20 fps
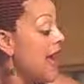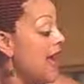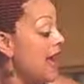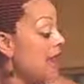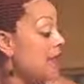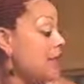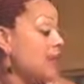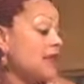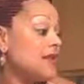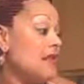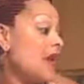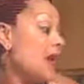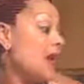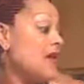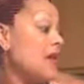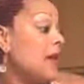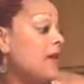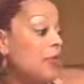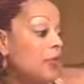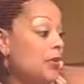And I'm
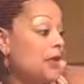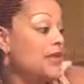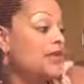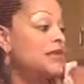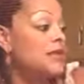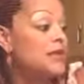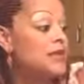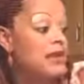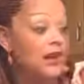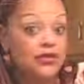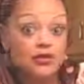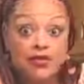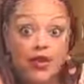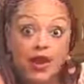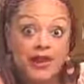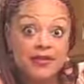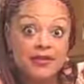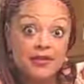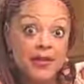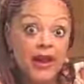excited about putting some
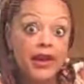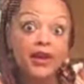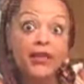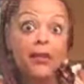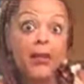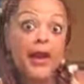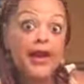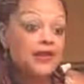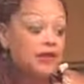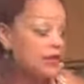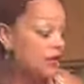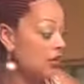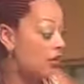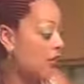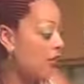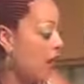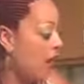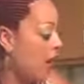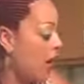sun-dried tomato pesto